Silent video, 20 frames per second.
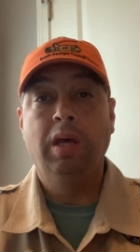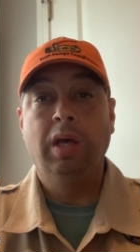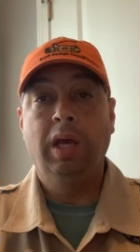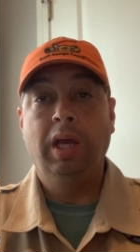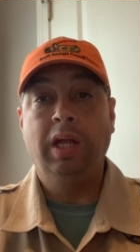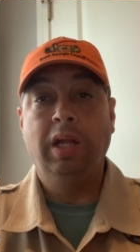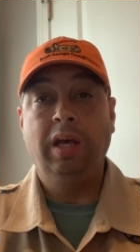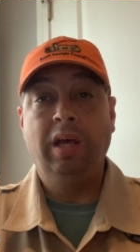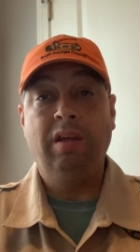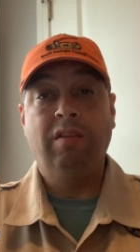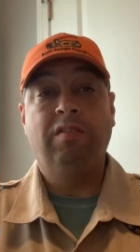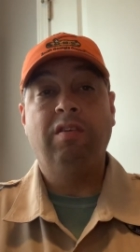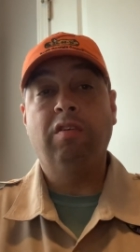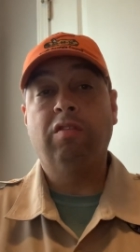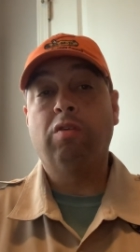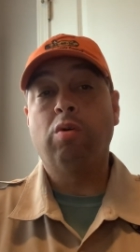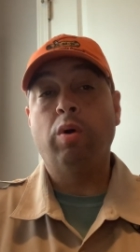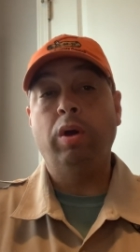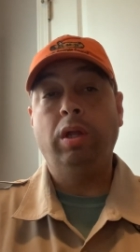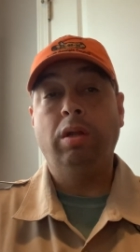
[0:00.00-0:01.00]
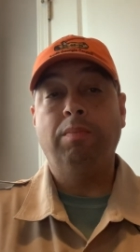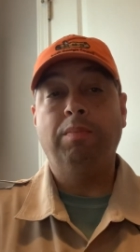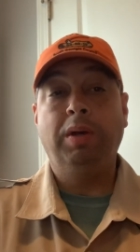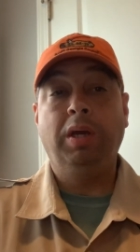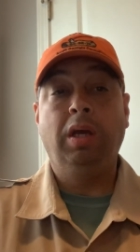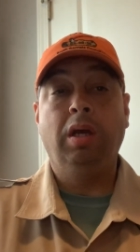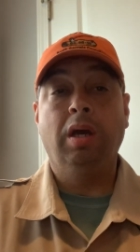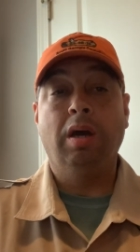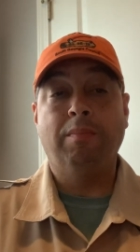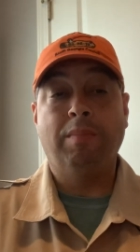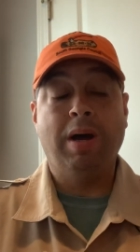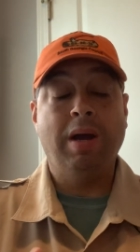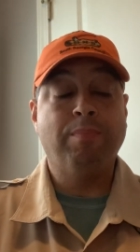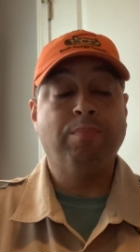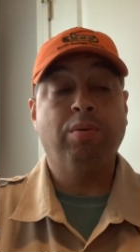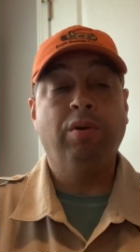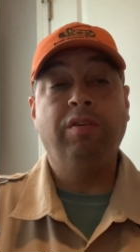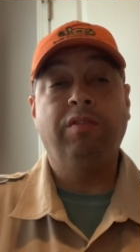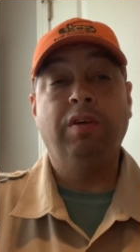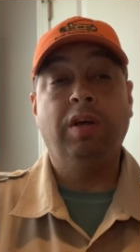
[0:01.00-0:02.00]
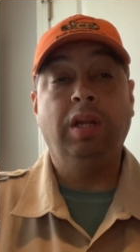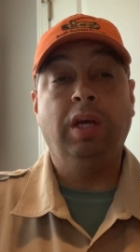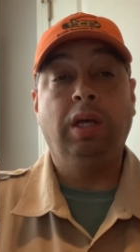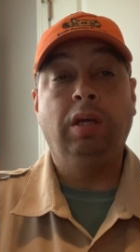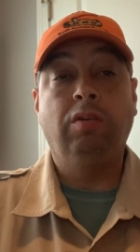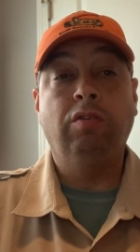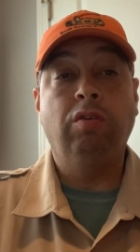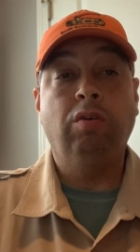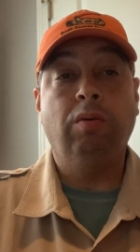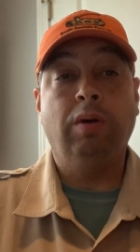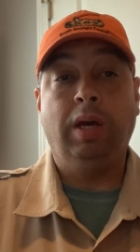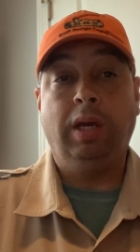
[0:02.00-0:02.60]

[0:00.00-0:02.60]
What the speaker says: And is this going to be, am I presenting to